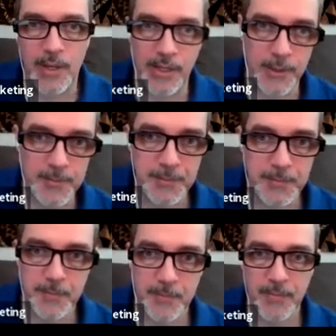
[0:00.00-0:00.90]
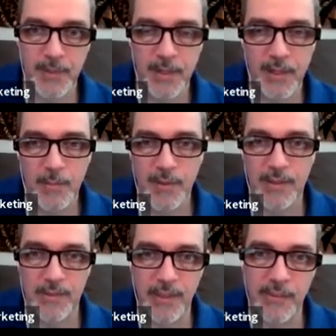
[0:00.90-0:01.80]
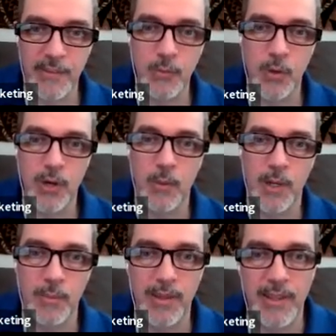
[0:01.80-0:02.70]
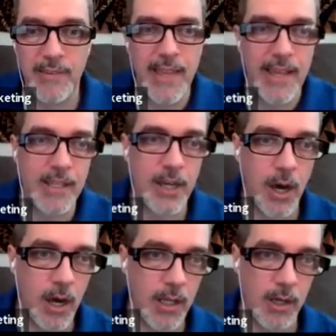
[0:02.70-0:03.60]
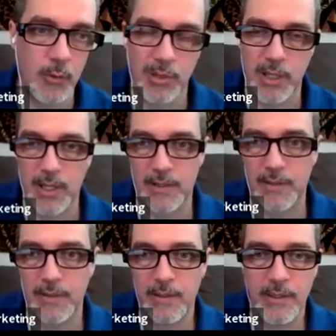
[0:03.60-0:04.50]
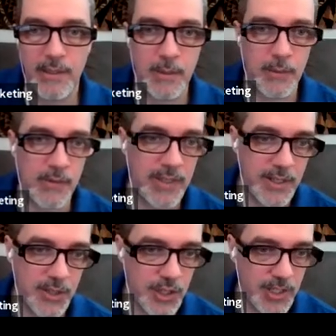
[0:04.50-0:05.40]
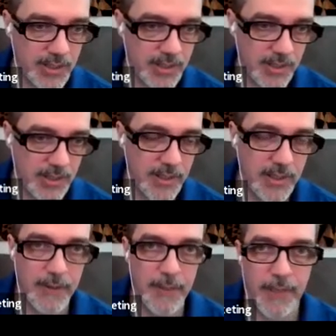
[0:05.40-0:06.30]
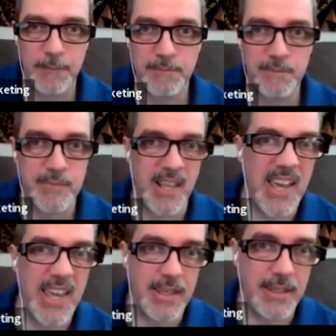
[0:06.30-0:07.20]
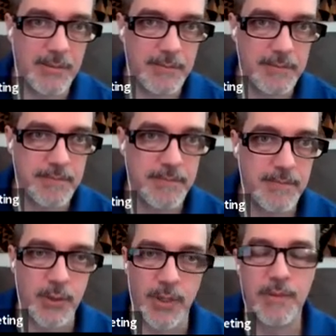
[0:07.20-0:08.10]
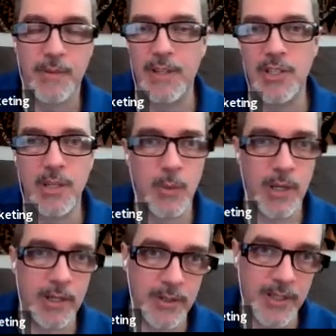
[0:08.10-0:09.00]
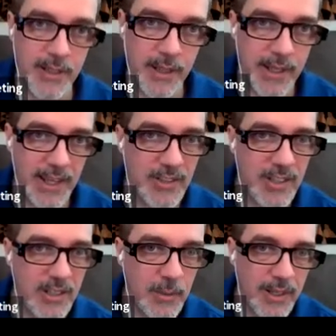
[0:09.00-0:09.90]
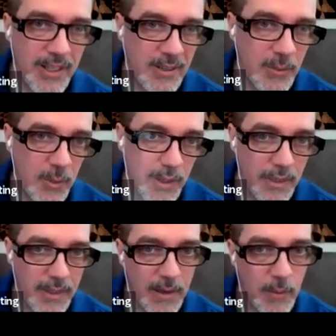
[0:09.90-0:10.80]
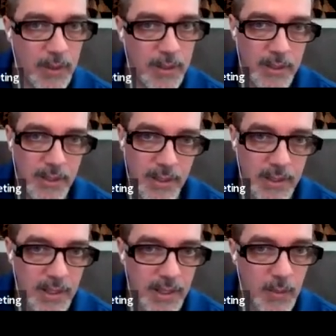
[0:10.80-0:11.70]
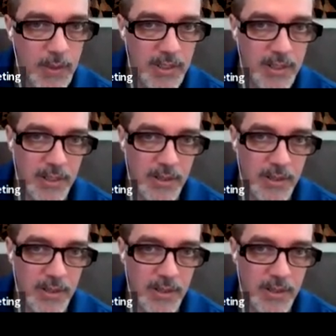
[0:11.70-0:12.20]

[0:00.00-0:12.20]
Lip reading: guy right here, because this is where I want to place that call out block. You know, C sheet A, sorry, C sheet 100 detail A. Actually, you know what? I don't want that one. I want